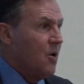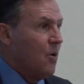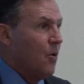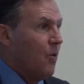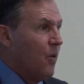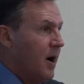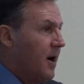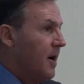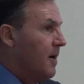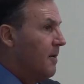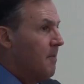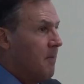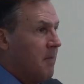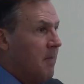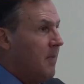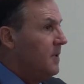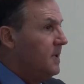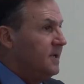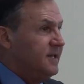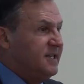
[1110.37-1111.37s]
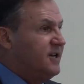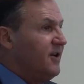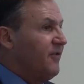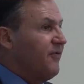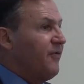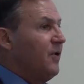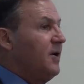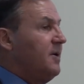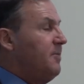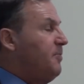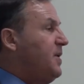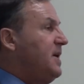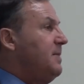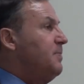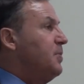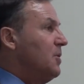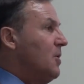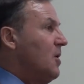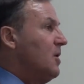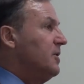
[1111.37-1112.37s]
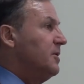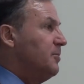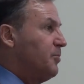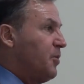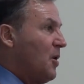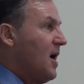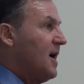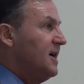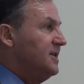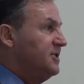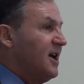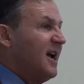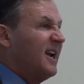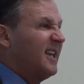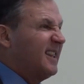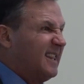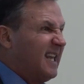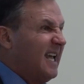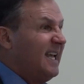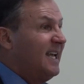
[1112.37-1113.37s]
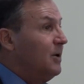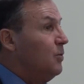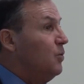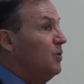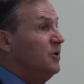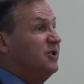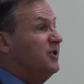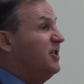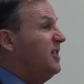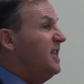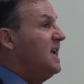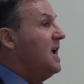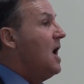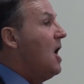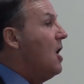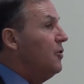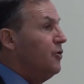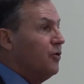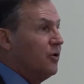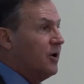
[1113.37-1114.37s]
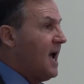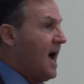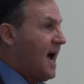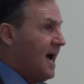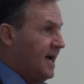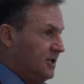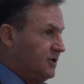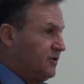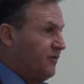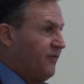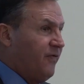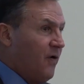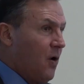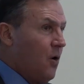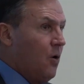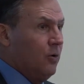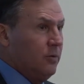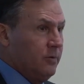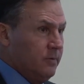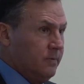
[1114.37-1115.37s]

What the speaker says: where different people on the project think it was the other guy's fault.